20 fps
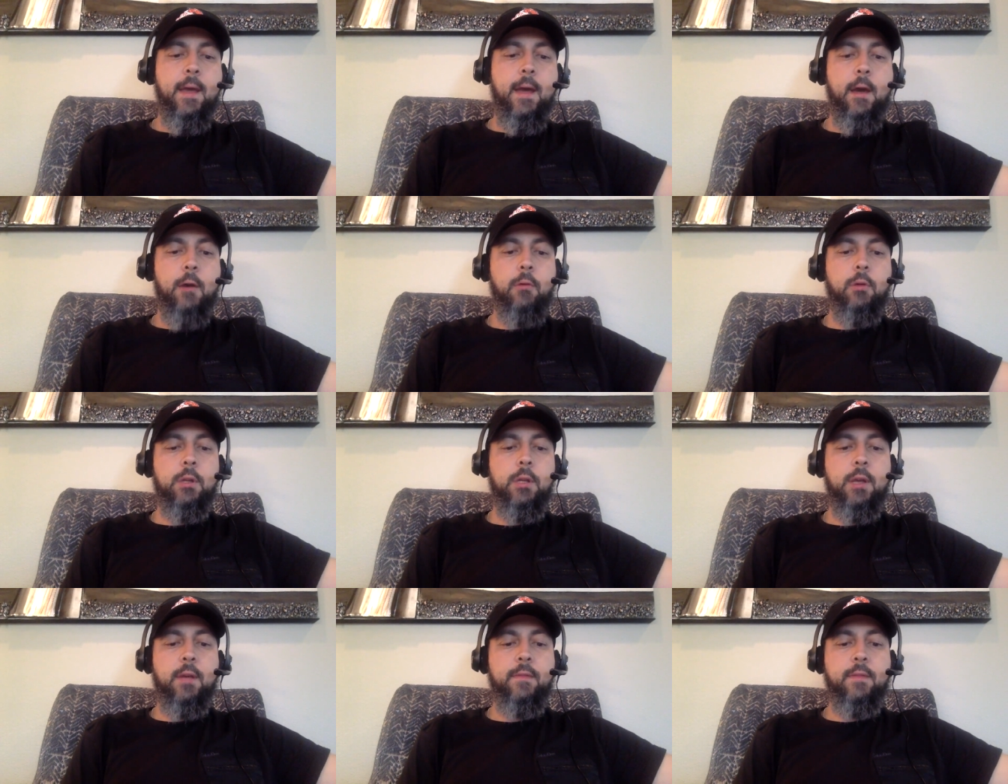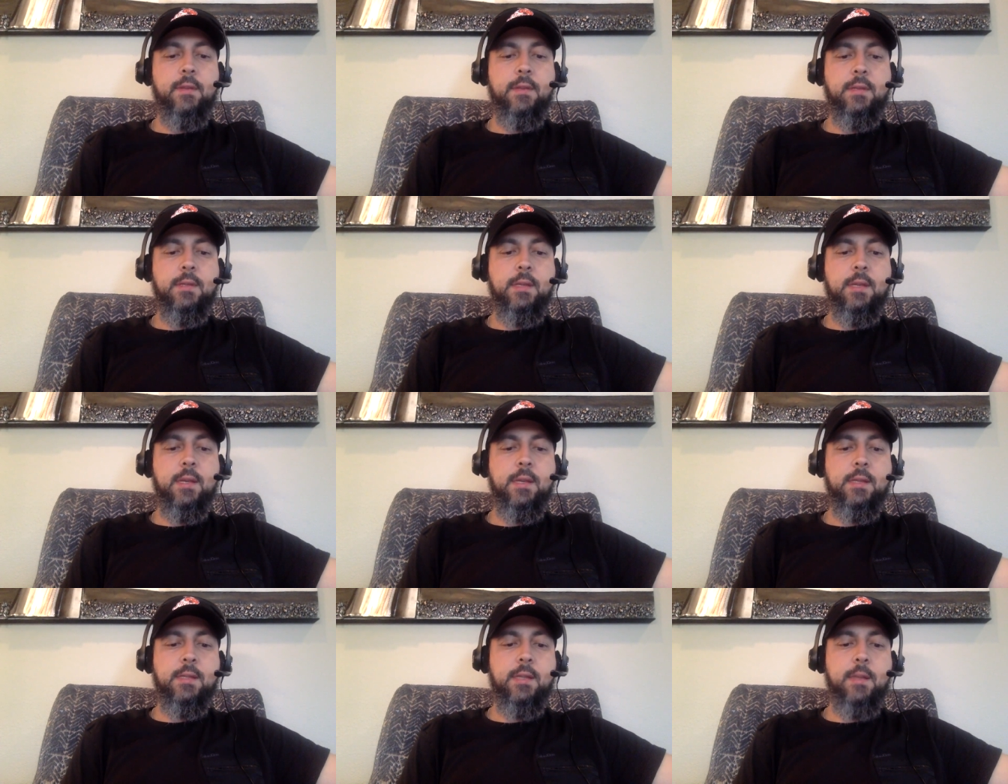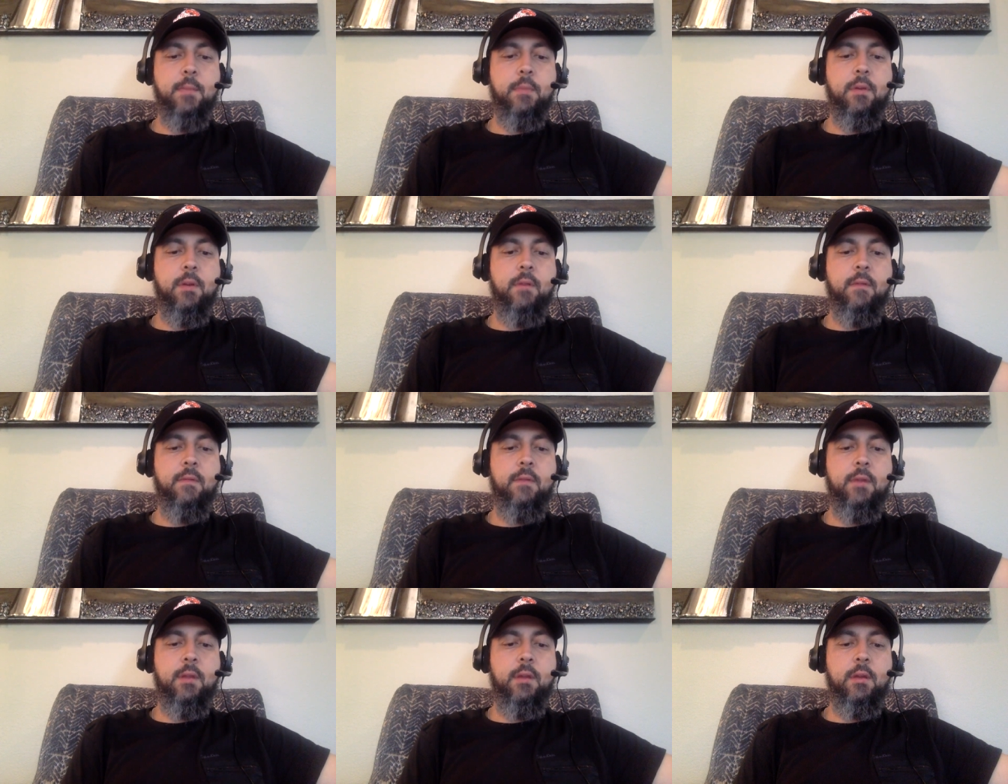I would love to see a separate
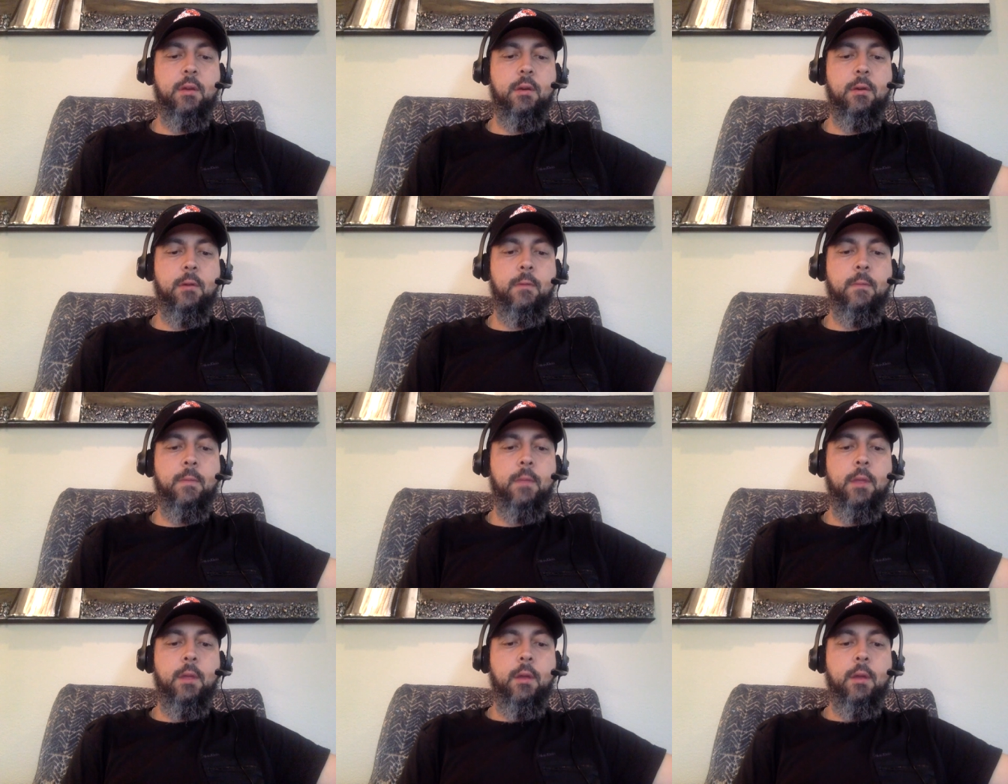video